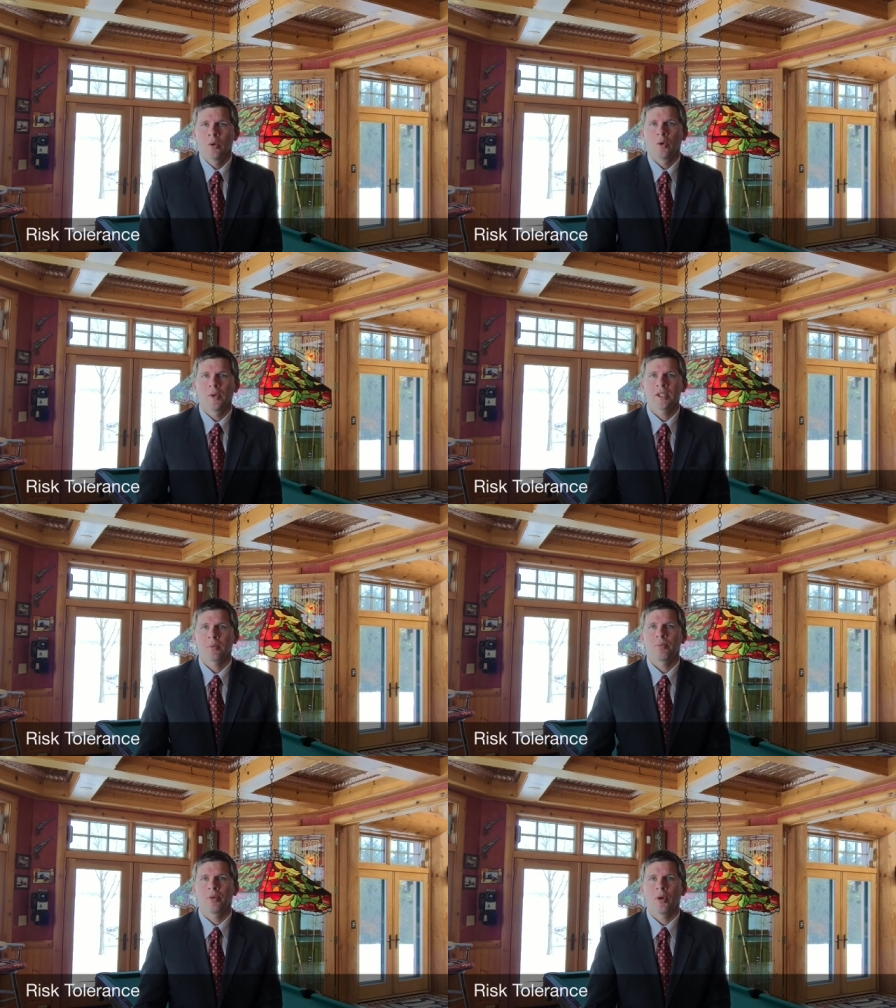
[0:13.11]
Well,
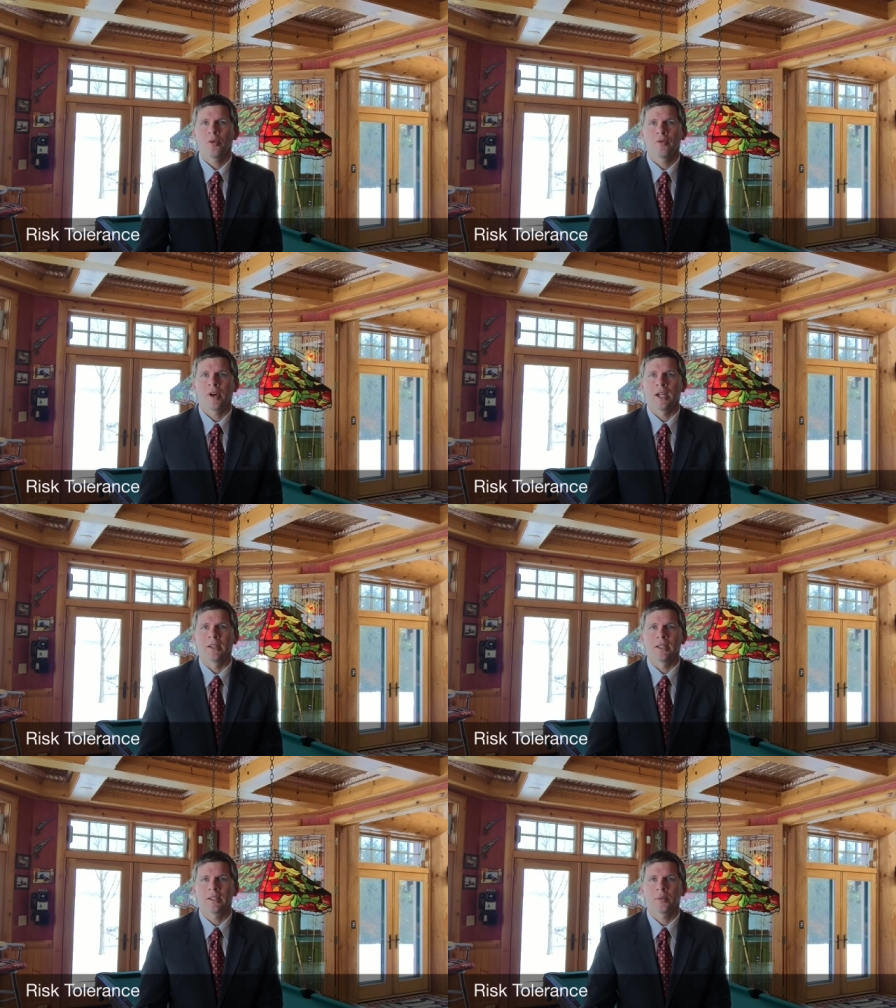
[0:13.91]
risk
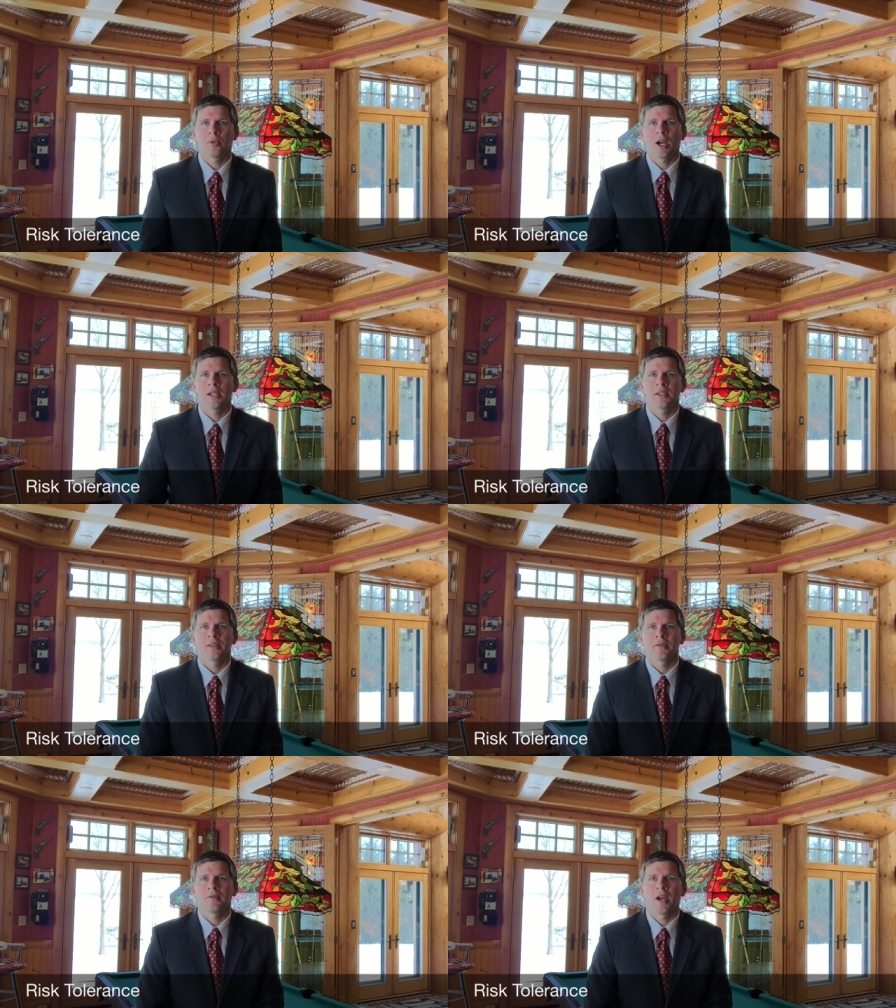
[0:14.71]
profiling is a
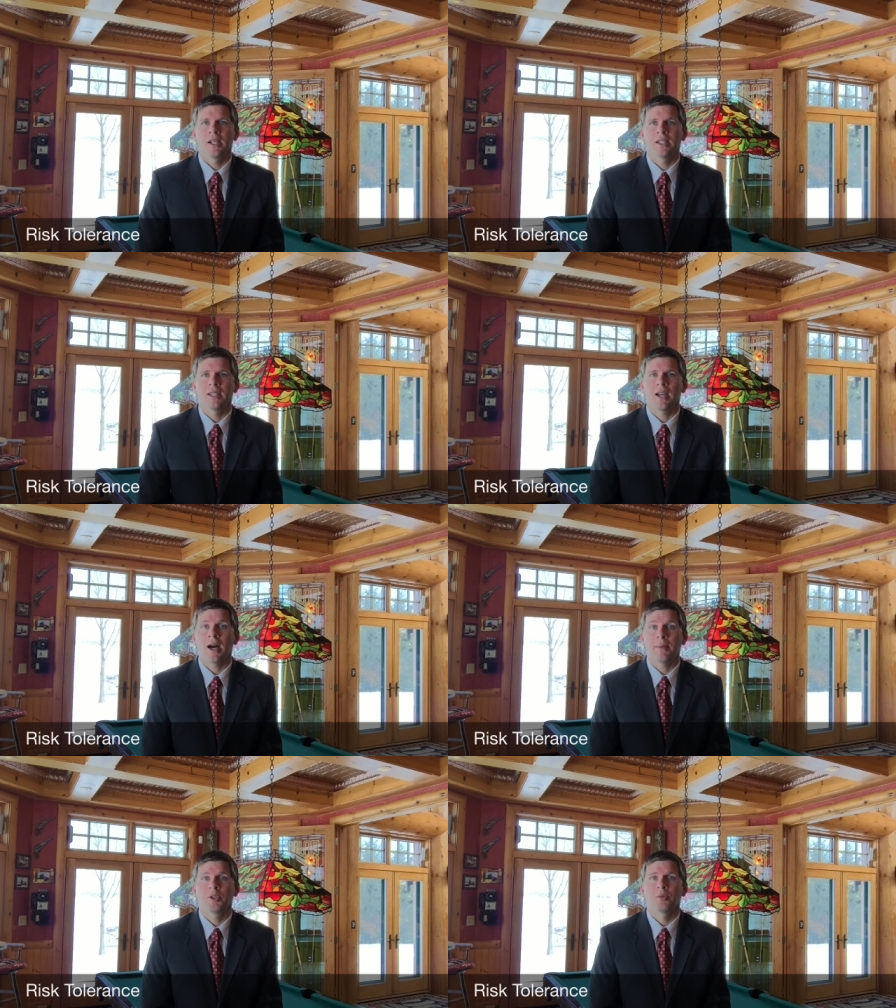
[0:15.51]
process of finding the
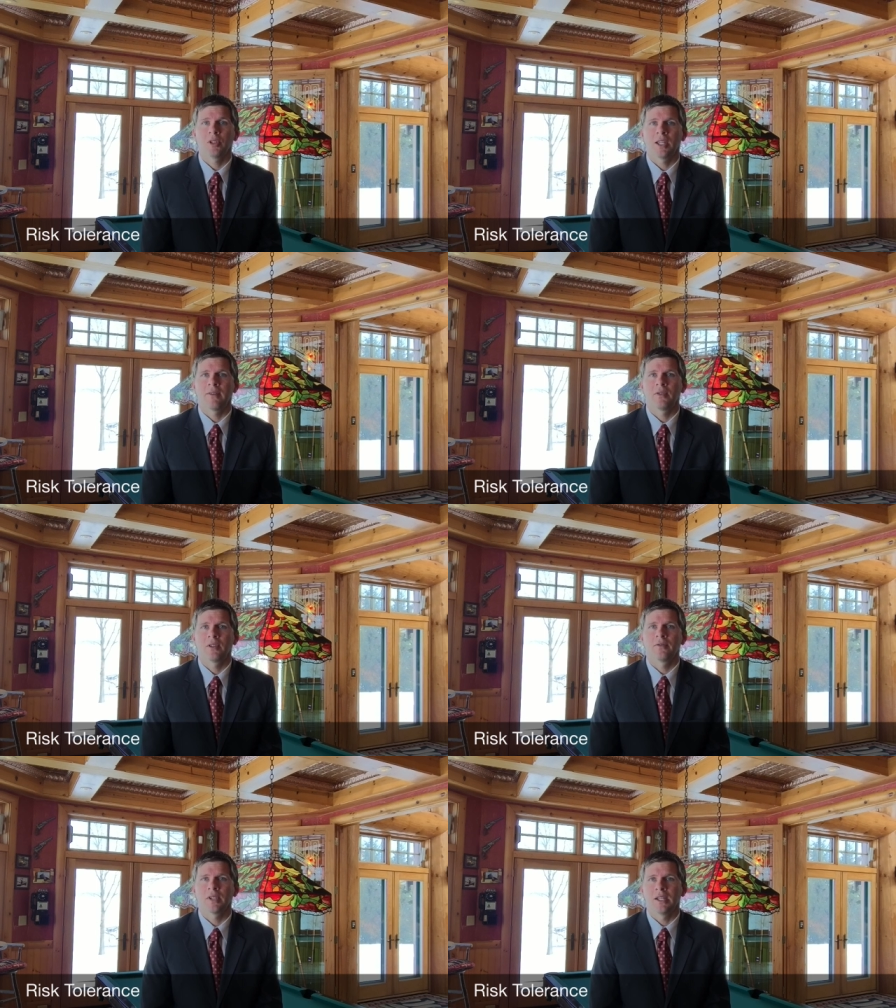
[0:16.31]
optimal
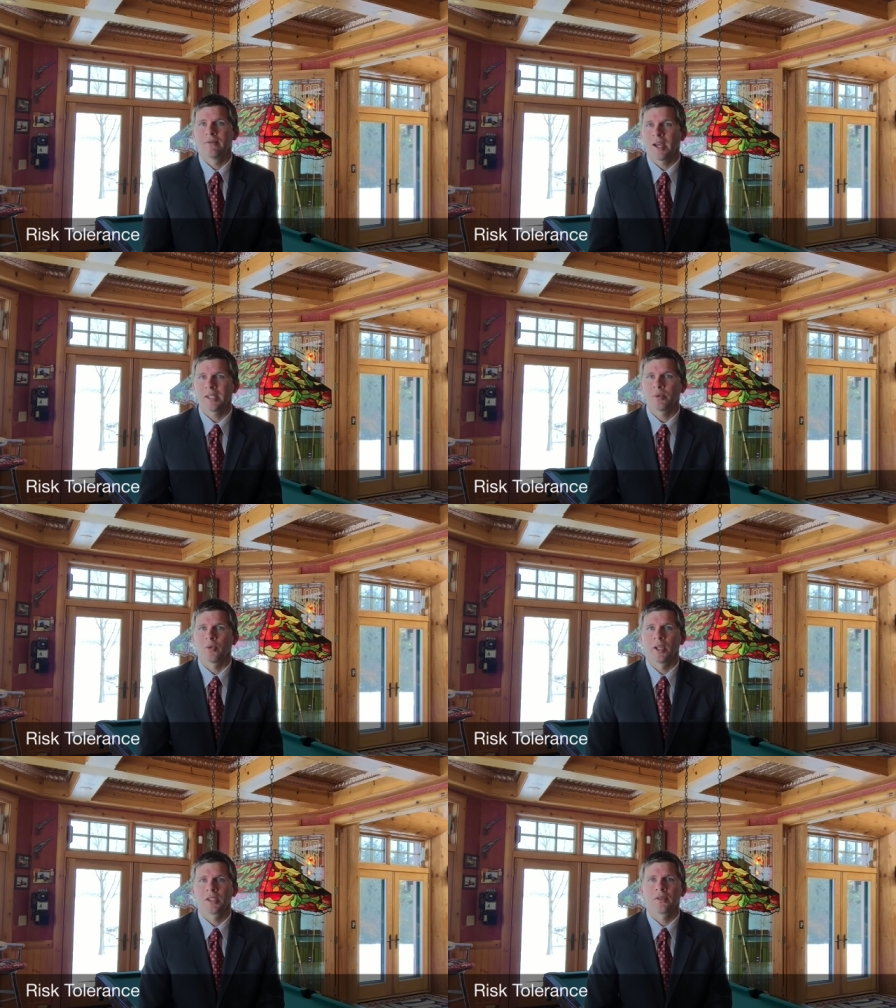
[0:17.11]
level of
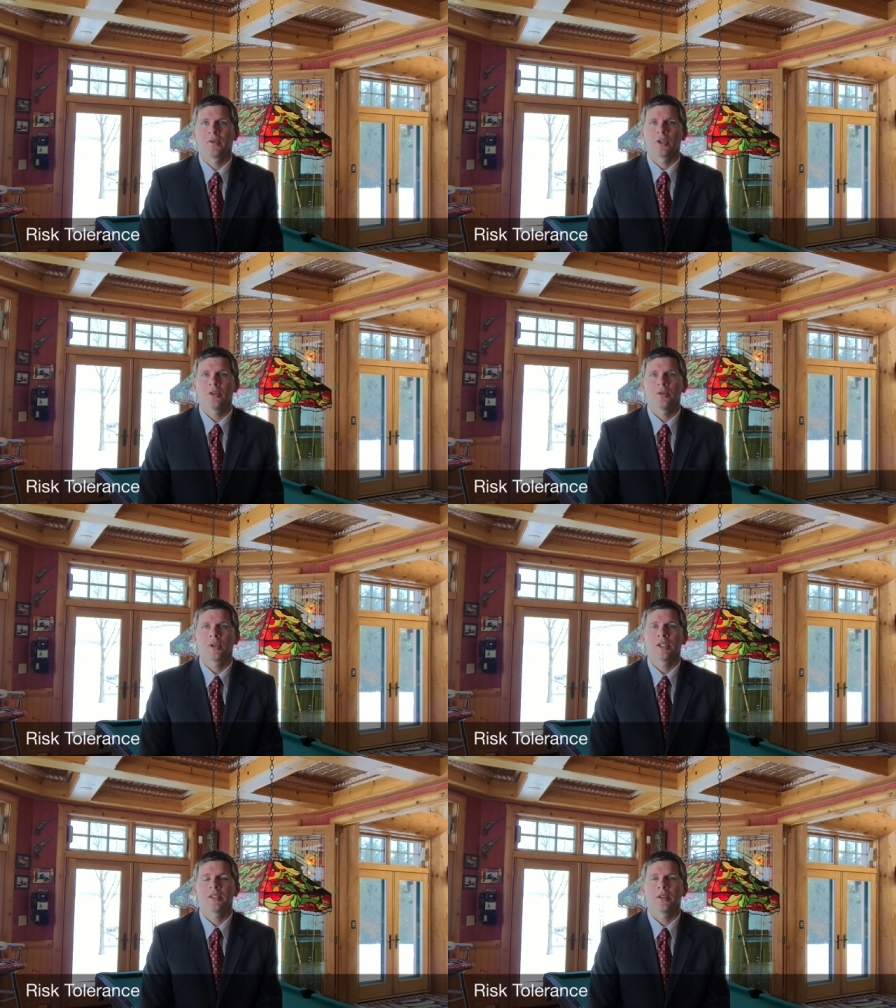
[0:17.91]
investment risk for
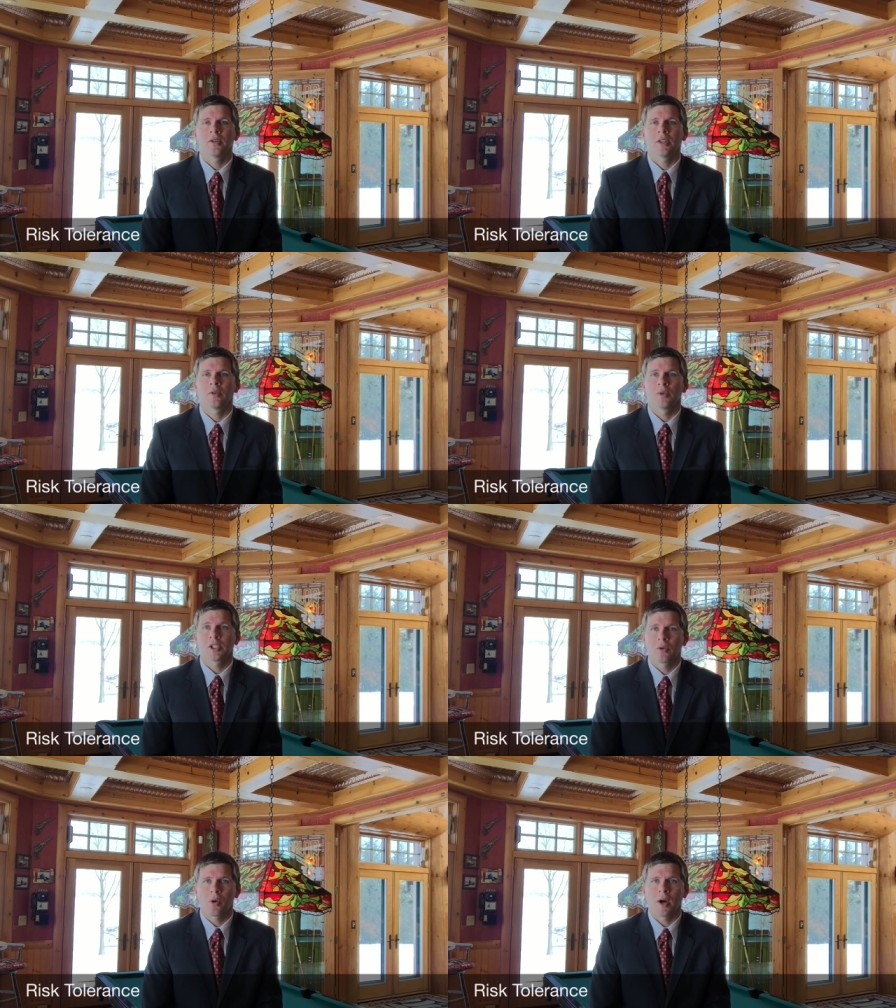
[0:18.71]
you, considering the
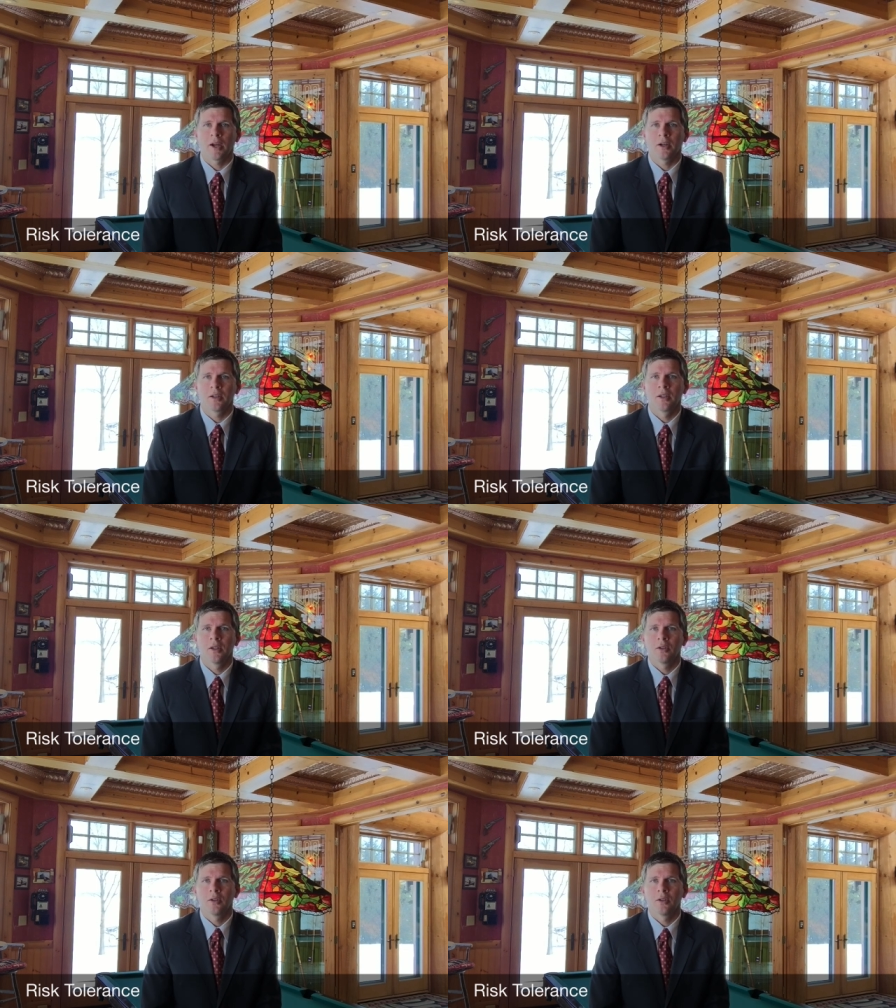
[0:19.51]
risk required,